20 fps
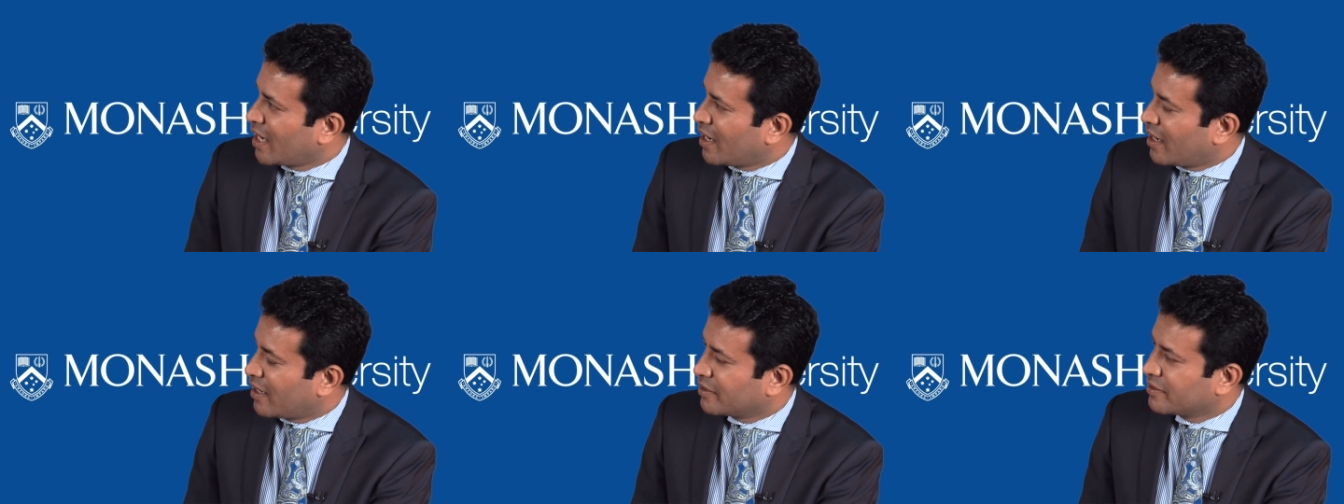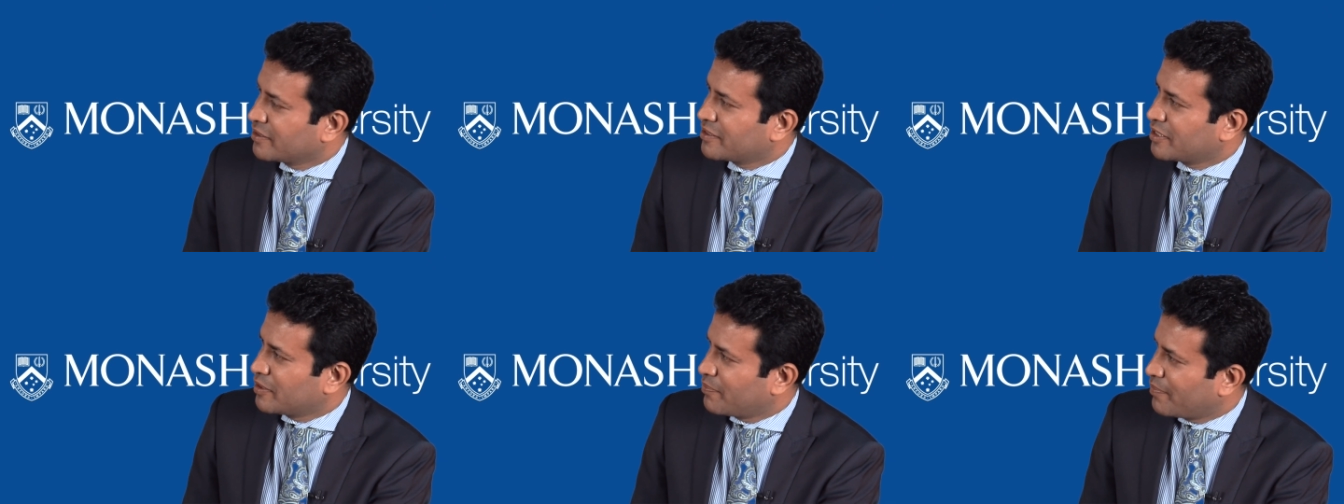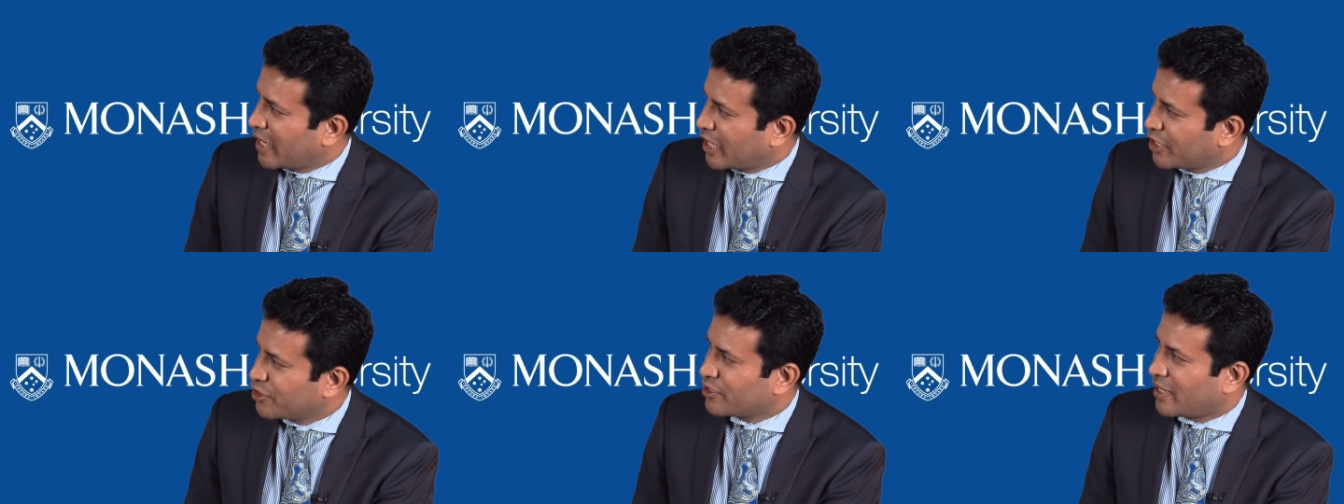This is a
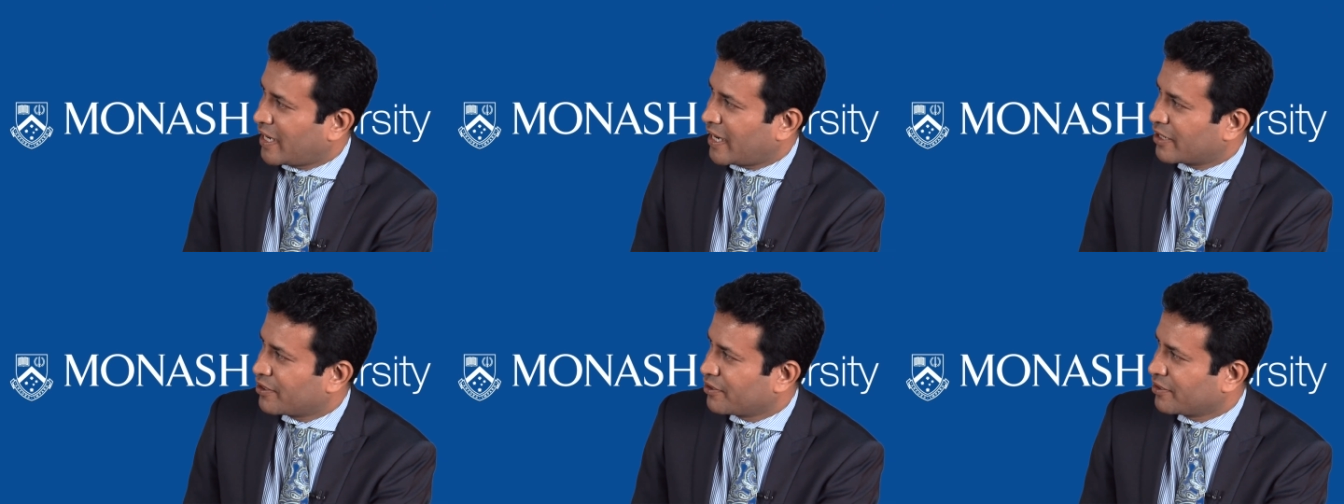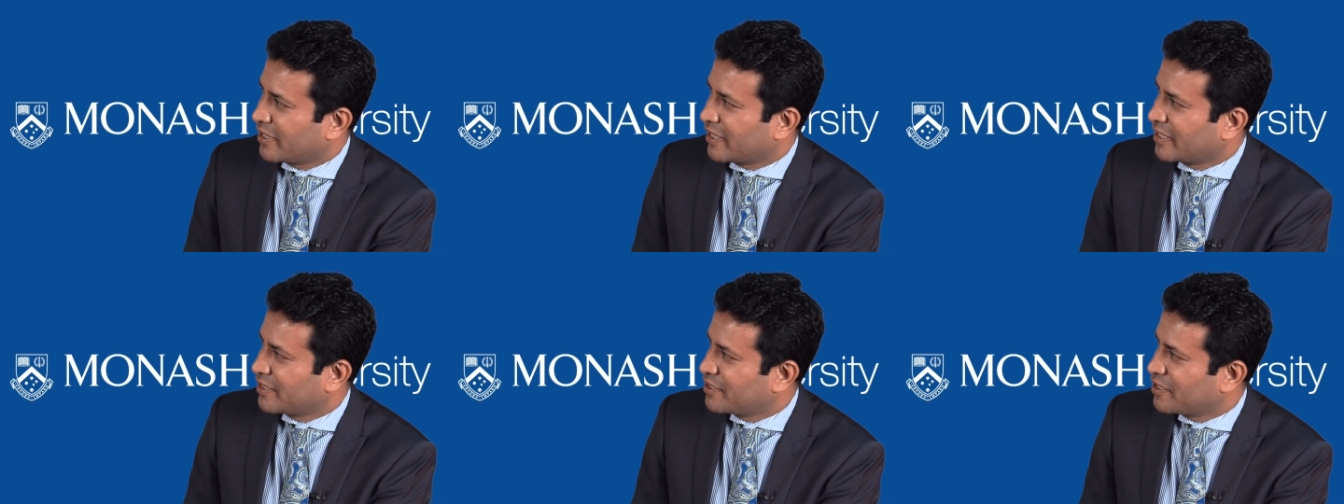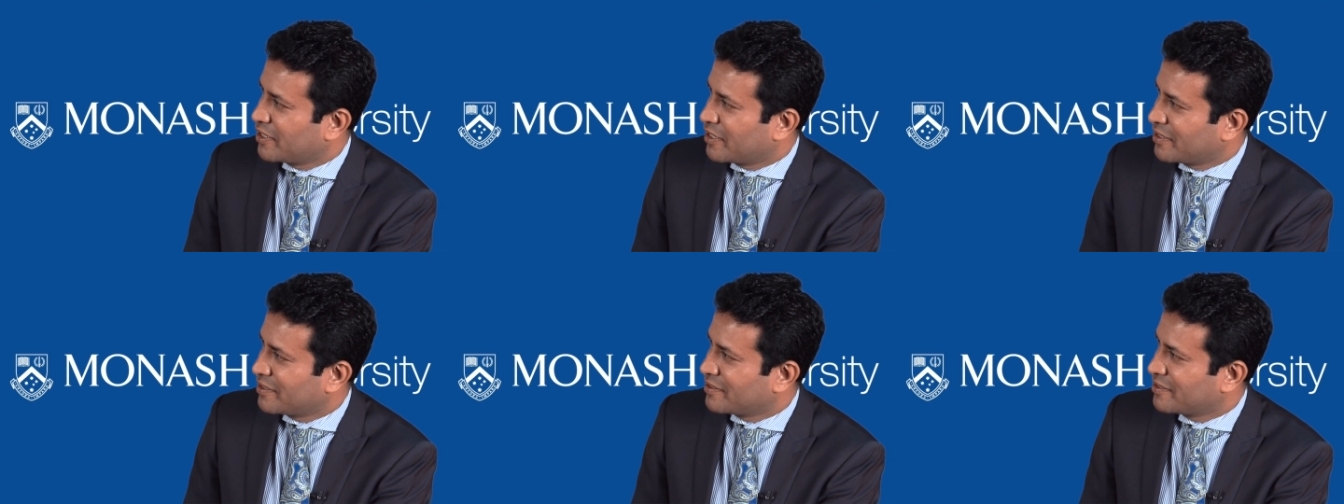major accolade.
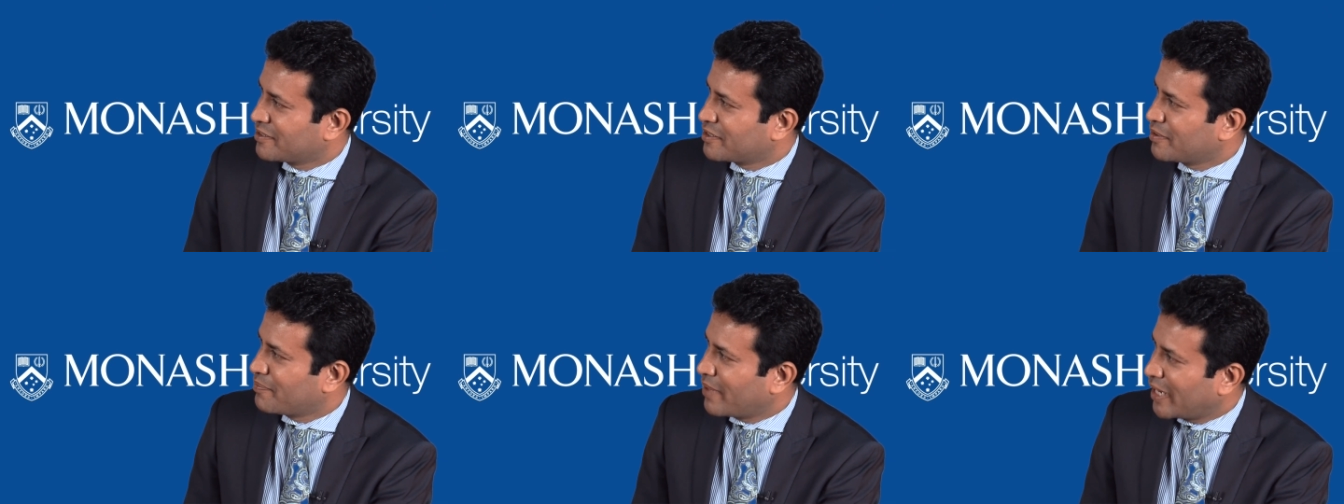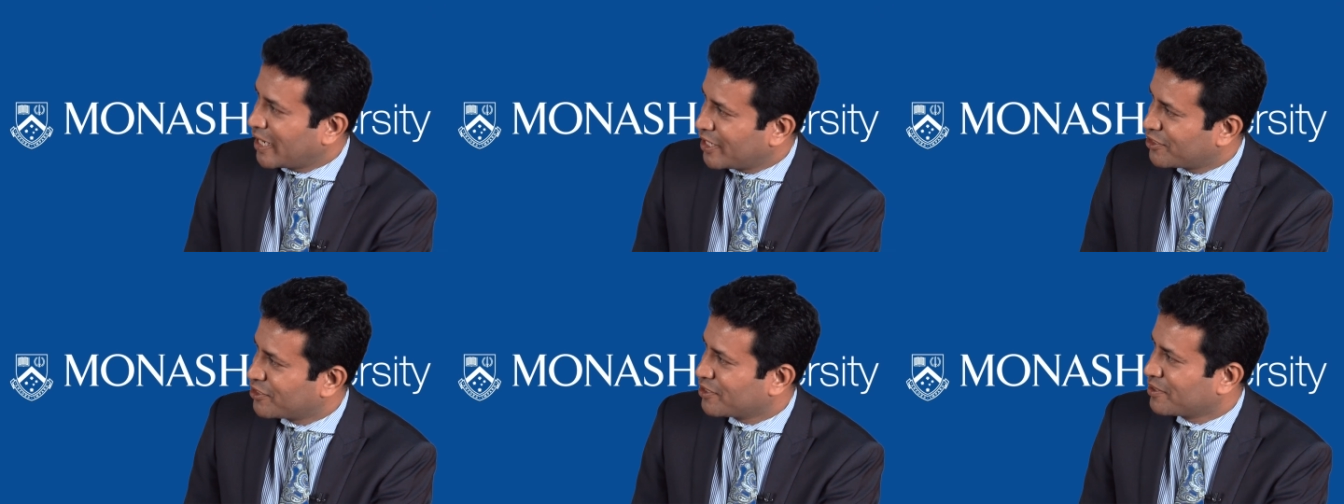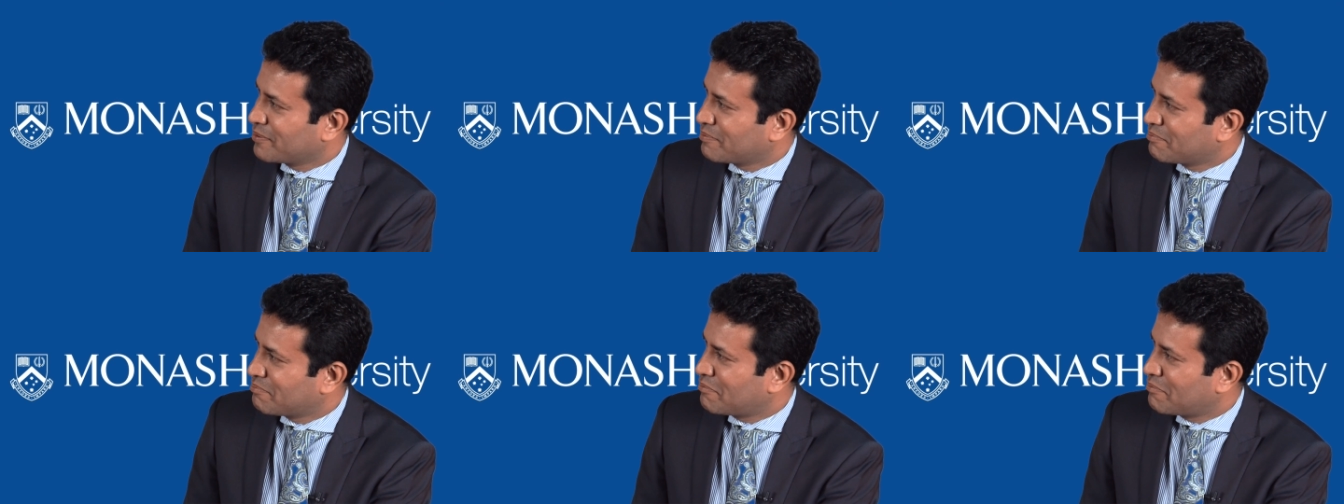This is a major